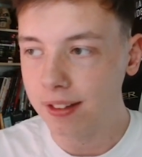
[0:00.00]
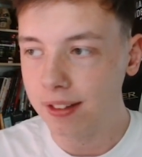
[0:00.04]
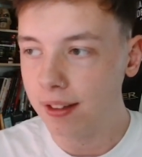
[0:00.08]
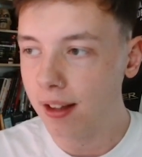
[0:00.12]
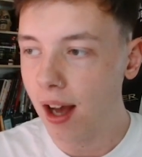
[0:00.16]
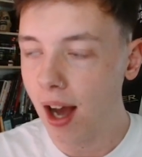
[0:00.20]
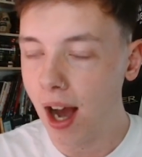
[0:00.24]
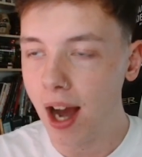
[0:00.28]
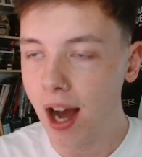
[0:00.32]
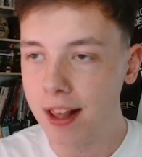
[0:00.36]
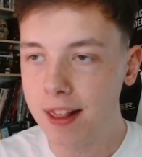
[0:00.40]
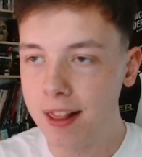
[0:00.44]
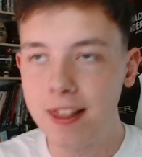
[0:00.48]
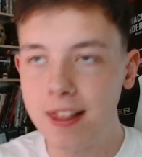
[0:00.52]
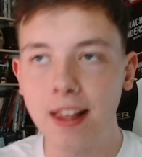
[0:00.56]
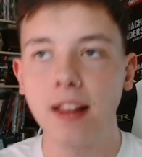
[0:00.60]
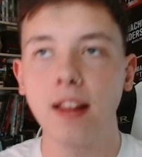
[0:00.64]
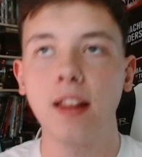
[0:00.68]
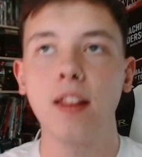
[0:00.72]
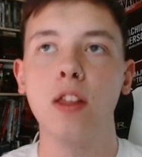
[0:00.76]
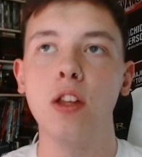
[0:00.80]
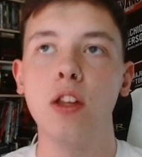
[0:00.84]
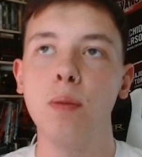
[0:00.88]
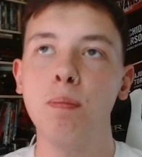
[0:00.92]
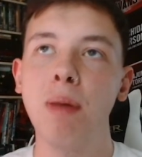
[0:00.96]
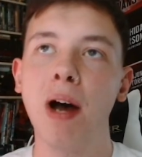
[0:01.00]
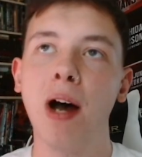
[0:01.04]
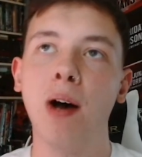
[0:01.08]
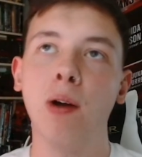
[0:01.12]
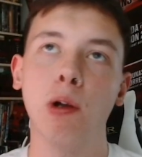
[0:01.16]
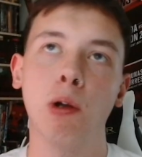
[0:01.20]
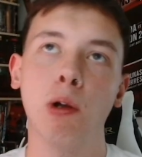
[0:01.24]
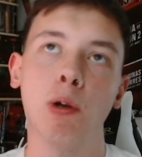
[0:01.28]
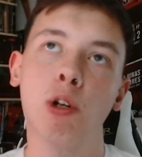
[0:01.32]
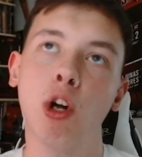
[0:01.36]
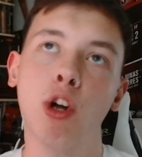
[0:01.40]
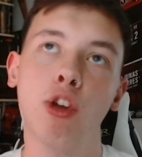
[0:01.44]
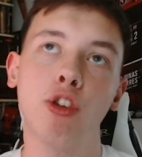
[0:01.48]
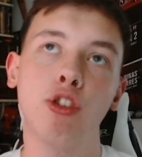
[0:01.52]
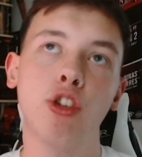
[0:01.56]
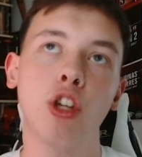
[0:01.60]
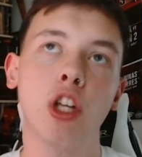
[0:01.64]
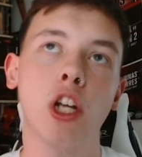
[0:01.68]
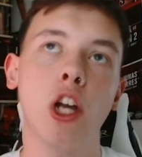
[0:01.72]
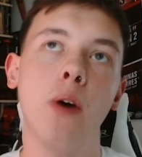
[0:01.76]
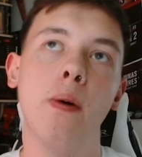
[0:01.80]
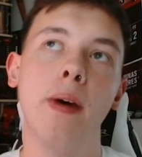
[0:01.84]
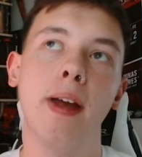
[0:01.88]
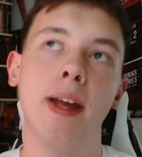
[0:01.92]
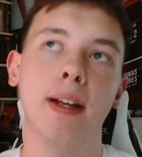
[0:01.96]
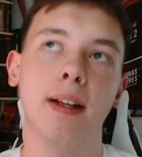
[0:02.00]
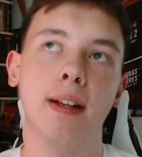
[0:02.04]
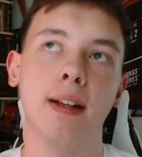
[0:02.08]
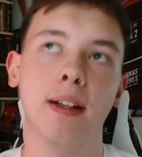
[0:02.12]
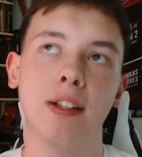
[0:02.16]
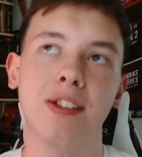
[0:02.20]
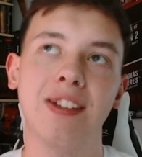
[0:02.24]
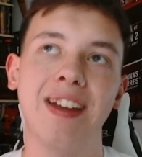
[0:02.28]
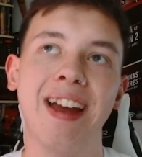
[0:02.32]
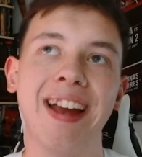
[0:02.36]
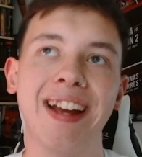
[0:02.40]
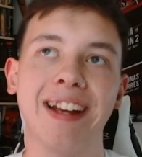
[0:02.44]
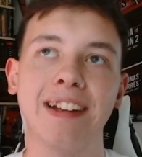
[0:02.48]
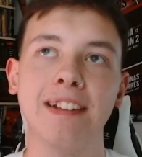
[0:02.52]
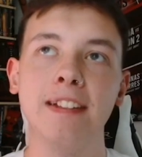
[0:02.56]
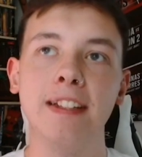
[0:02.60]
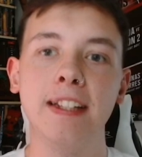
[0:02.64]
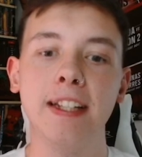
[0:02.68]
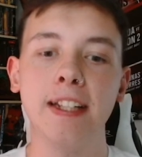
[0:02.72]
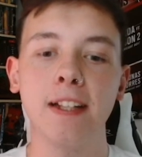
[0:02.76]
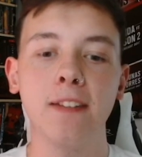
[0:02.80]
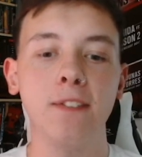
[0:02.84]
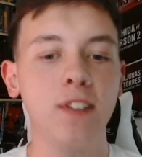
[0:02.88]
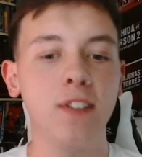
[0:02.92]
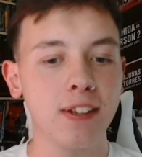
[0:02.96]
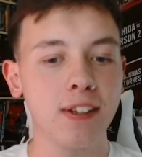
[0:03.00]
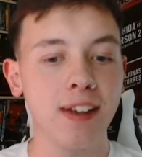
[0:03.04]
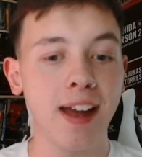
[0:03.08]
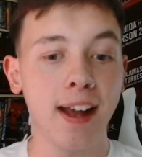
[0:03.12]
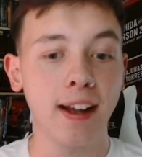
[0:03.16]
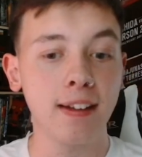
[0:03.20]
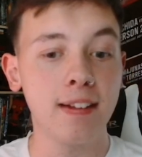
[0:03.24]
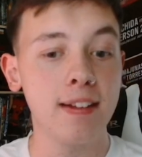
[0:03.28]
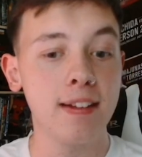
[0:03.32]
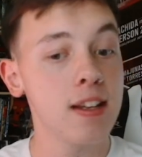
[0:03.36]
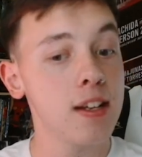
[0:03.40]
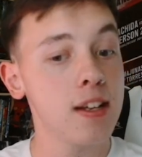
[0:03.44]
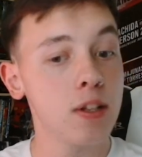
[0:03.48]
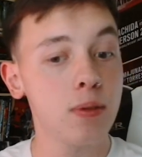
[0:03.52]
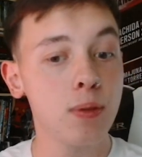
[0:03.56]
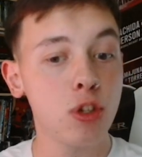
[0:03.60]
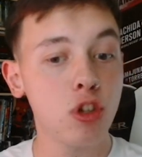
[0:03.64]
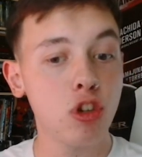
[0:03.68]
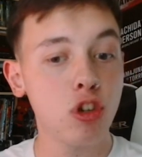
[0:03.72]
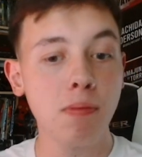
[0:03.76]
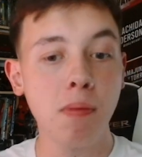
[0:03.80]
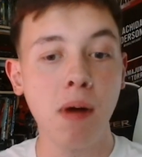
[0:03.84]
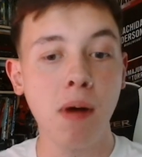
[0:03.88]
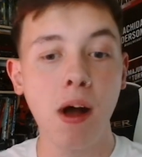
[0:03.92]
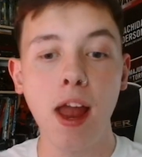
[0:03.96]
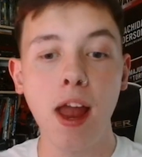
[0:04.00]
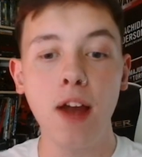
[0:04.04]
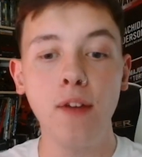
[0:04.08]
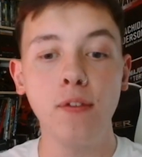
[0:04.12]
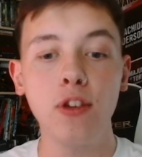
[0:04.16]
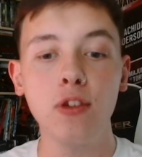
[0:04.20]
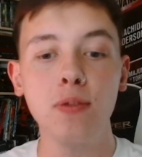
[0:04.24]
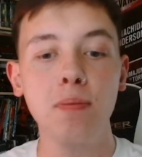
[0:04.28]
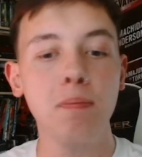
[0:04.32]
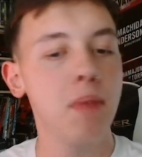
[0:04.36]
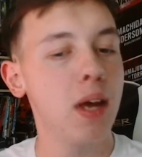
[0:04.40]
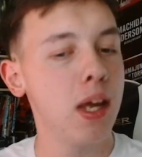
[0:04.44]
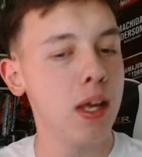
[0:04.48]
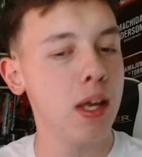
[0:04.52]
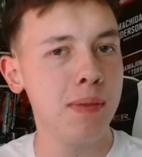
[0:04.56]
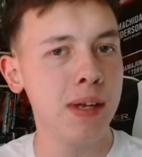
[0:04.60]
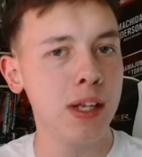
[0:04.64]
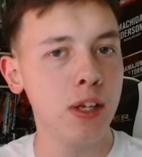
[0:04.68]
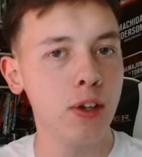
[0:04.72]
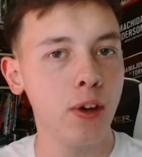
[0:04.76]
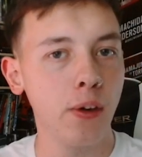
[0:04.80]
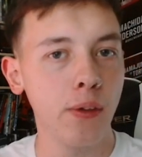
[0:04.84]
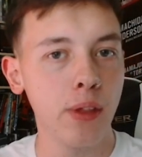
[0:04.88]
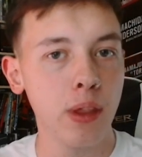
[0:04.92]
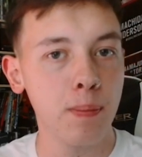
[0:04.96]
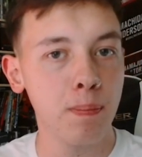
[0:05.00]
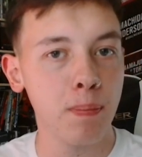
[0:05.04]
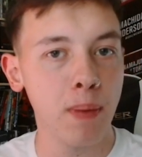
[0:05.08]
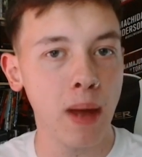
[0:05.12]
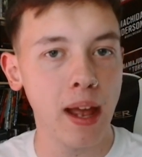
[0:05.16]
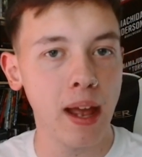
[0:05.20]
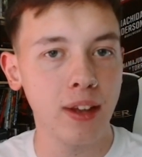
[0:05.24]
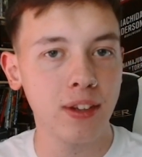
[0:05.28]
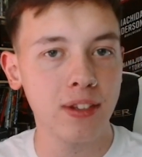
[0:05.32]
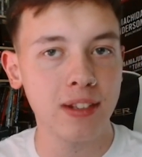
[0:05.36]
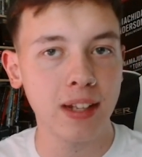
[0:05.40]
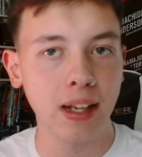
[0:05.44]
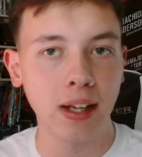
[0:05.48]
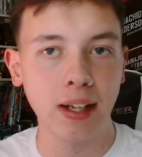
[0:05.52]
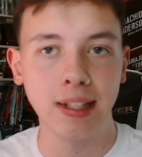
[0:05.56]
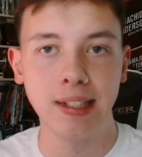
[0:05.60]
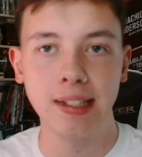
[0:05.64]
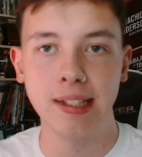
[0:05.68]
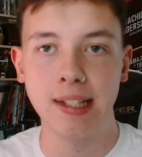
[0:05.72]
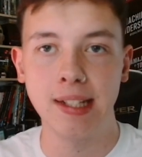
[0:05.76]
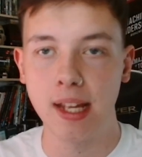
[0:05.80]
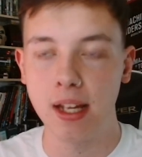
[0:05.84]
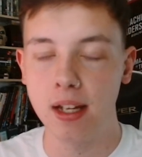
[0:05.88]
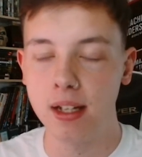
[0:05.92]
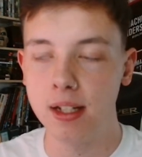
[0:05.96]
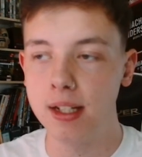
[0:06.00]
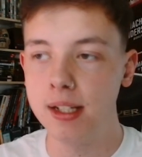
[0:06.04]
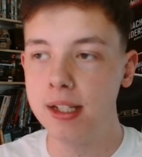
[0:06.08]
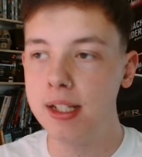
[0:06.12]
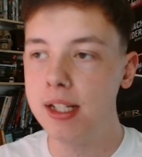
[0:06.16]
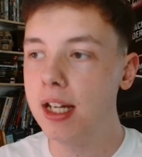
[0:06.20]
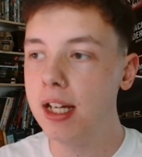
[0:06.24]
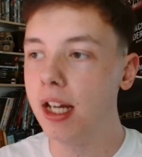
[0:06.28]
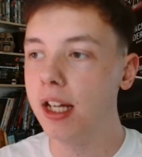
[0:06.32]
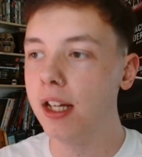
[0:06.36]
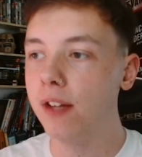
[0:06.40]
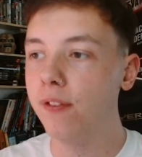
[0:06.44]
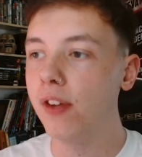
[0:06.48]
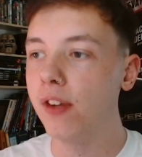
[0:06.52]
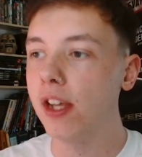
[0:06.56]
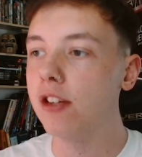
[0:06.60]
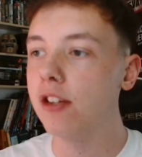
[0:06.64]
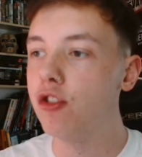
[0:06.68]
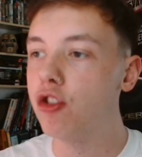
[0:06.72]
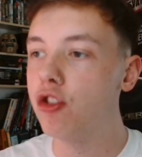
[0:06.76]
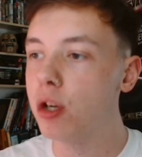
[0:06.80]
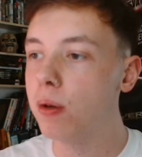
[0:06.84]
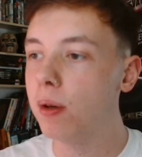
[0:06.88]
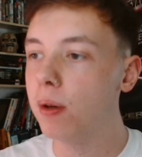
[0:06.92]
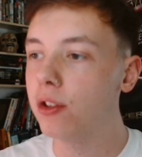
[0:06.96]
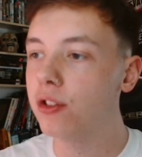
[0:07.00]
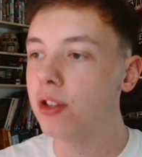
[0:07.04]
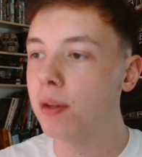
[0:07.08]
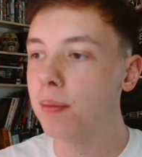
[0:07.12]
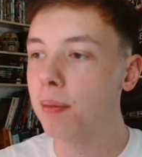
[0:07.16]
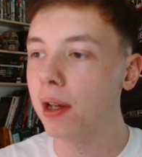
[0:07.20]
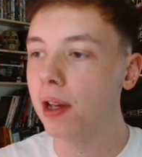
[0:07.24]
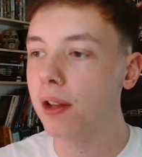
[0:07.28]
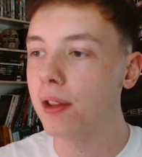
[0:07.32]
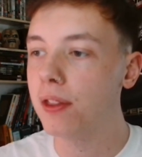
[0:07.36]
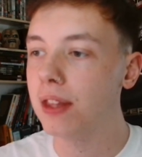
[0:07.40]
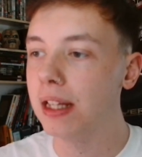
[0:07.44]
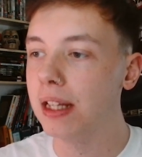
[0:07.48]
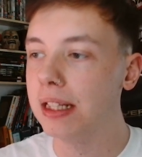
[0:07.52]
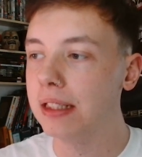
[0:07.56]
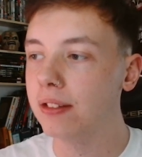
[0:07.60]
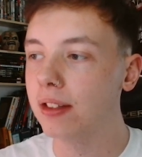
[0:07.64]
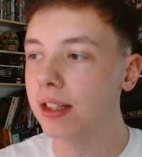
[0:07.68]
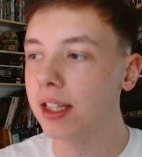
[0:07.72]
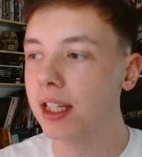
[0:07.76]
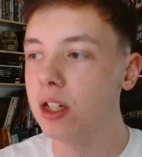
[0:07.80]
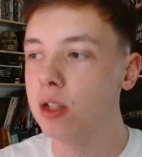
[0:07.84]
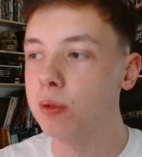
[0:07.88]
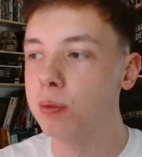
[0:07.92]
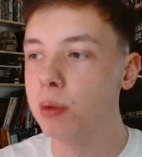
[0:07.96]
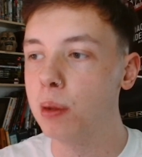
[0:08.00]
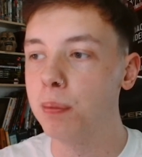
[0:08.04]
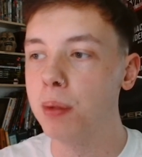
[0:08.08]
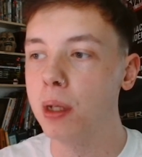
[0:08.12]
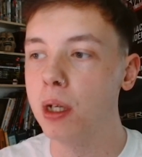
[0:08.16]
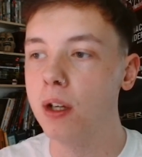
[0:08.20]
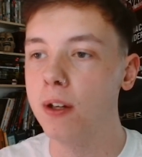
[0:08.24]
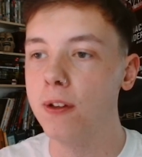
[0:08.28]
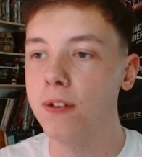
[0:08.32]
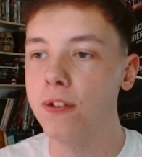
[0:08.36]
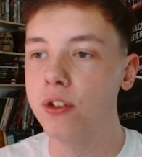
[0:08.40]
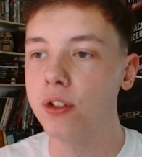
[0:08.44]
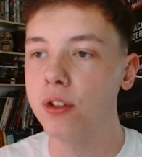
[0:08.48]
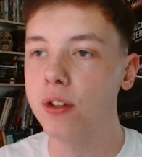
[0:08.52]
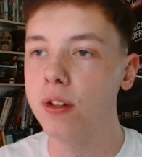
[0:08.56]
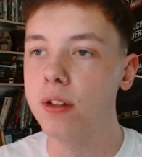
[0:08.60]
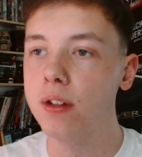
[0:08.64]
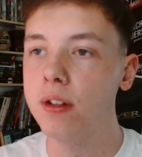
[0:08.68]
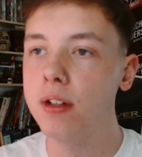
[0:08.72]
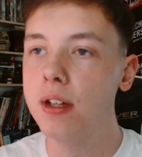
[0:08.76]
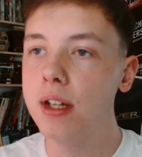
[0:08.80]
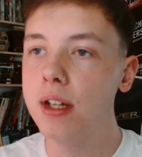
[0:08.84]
I think that Paulo Costa going technique for technique with Chimaev is maybe not the best idea. And if he can do a similar thing to Gilbert Burns and